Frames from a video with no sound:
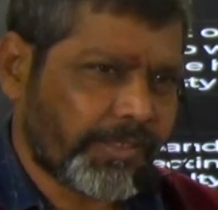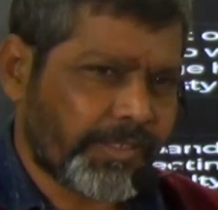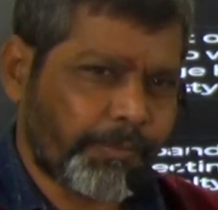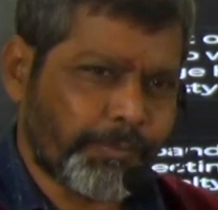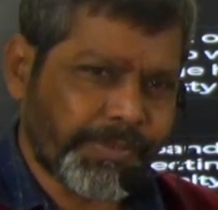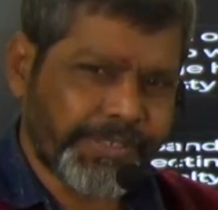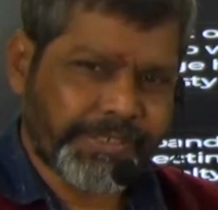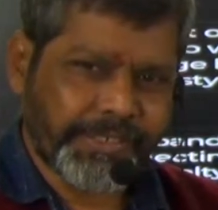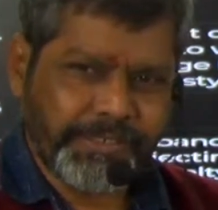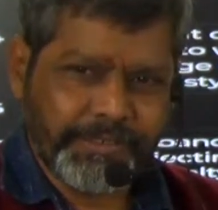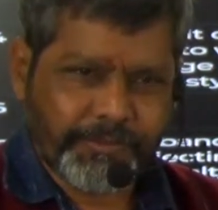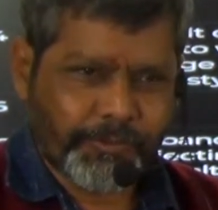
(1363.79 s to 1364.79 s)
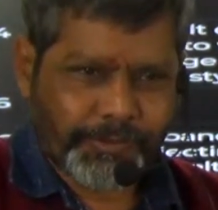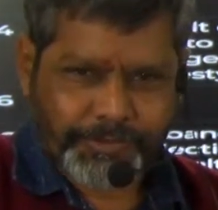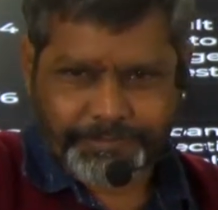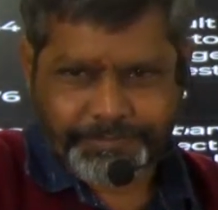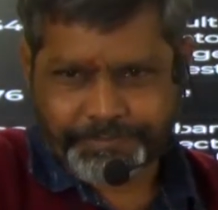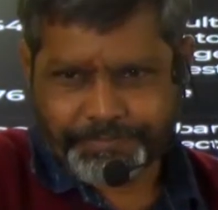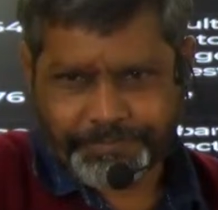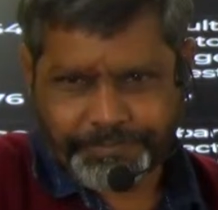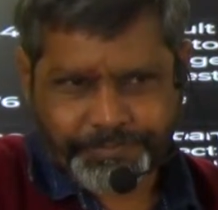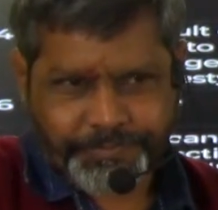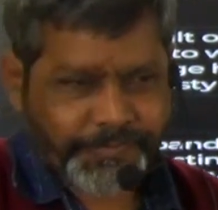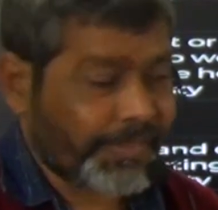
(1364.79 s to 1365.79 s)
Completely old.
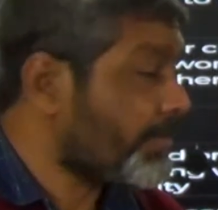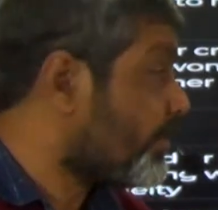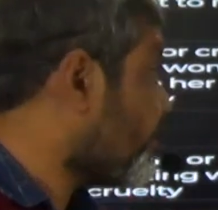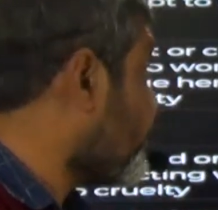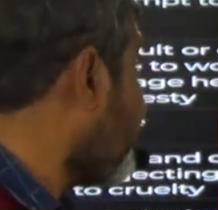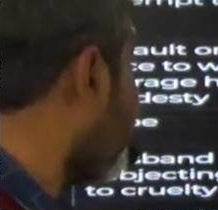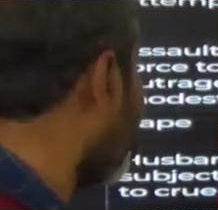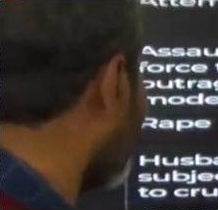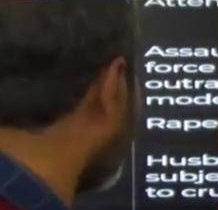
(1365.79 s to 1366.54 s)
As done